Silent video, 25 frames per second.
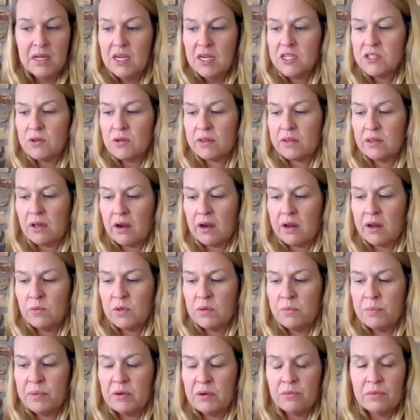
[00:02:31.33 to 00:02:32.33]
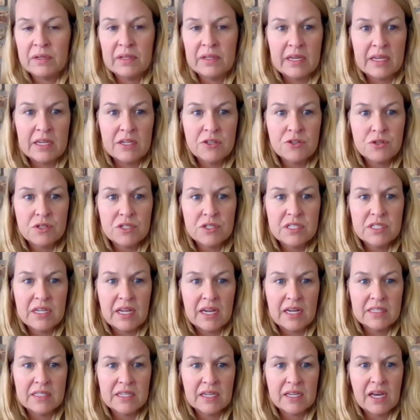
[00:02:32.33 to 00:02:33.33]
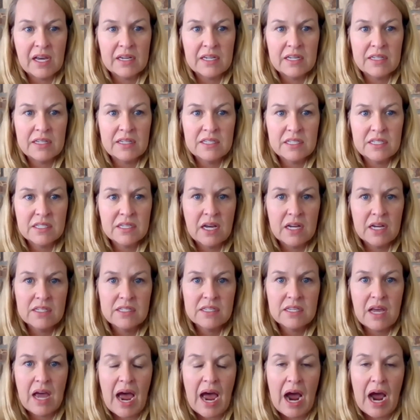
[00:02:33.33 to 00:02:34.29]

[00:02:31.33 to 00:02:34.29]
So I thought it would be really interesting to kind of discuss